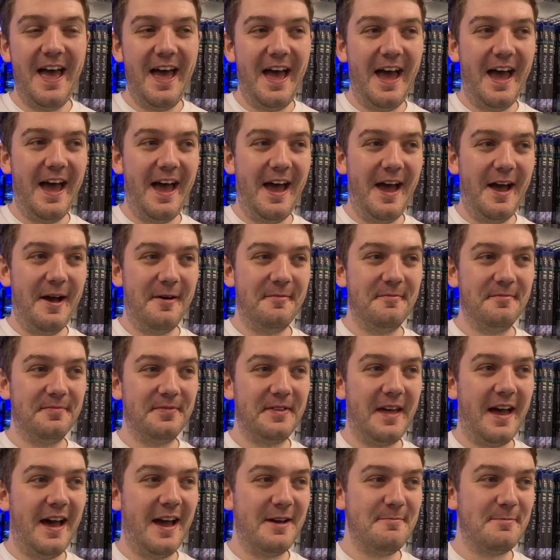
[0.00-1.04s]

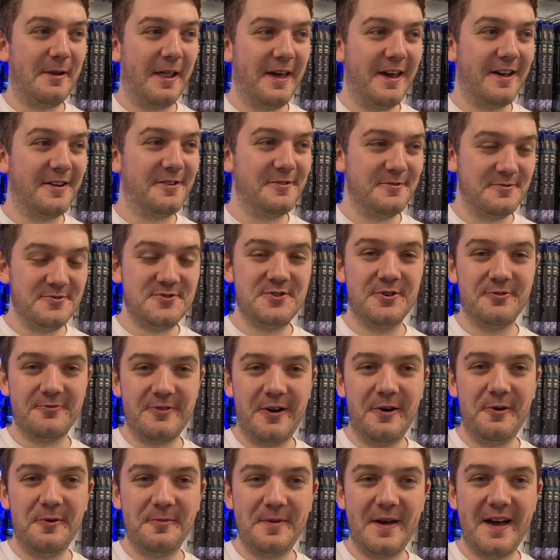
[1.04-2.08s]
I play a crucial
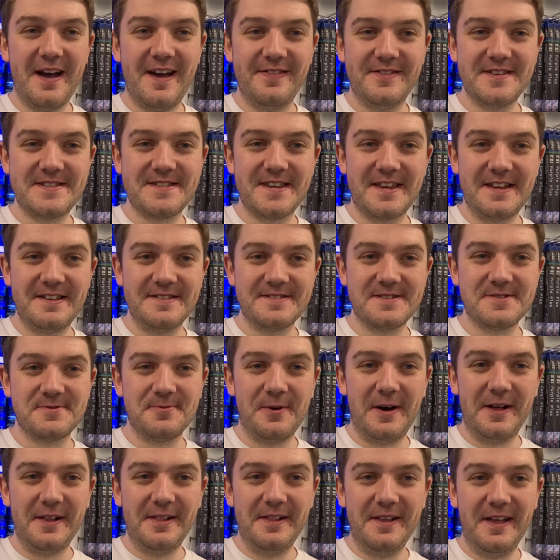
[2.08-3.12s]
role behind the scenes as
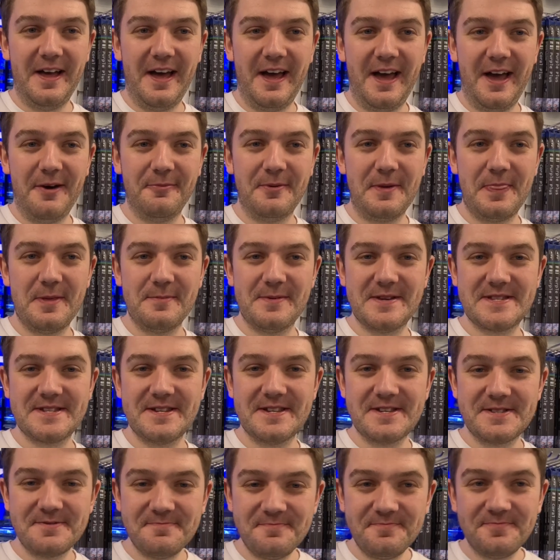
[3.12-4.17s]
well with the
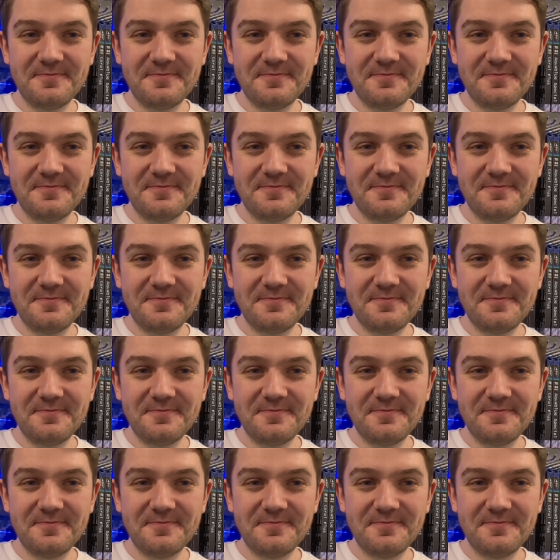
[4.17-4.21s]
business.